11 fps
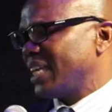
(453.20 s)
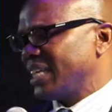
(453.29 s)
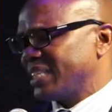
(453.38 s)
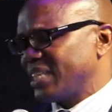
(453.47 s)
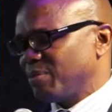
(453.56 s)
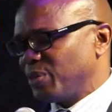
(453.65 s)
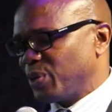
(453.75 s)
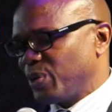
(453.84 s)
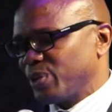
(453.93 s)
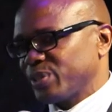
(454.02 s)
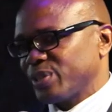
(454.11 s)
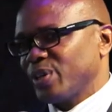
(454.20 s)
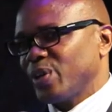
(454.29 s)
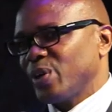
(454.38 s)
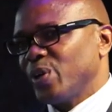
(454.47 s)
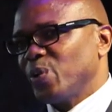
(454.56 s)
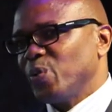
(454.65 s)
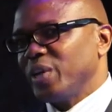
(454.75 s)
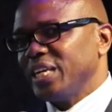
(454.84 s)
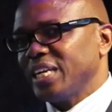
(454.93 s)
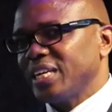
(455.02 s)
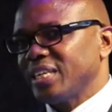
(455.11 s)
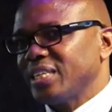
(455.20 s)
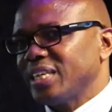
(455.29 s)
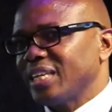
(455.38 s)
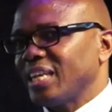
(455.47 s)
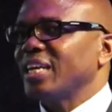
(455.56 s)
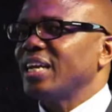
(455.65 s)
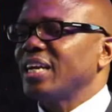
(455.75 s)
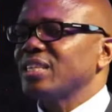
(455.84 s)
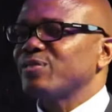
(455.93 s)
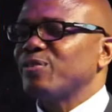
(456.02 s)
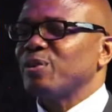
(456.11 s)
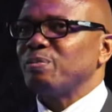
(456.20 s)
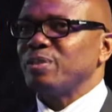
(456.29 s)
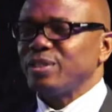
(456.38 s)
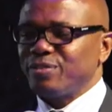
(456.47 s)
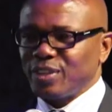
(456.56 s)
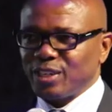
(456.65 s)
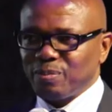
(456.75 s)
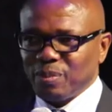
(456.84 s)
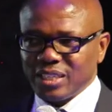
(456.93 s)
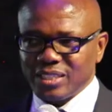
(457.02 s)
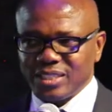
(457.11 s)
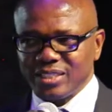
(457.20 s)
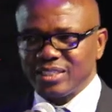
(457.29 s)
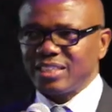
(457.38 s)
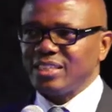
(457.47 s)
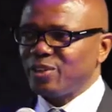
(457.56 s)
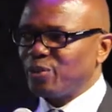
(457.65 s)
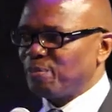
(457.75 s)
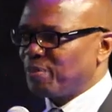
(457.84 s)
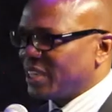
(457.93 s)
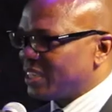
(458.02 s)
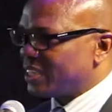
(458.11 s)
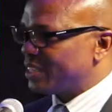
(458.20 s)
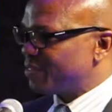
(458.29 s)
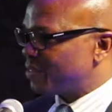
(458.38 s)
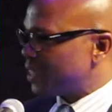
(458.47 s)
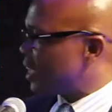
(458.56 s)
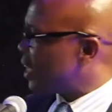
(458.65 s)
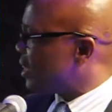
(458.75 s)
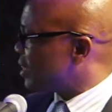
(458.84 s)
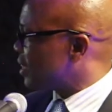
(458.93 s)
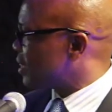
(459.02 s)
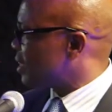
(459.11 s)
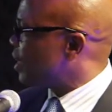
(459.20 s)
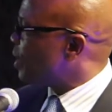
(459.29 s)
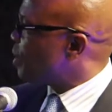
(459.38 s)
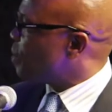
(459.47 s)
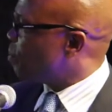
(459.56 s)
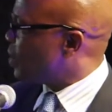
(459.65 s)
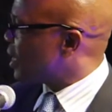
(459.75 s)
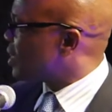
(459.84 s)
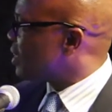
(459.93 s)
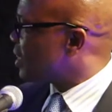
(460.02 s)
largely because we inherited learners from different places and they were bringing different cultures. But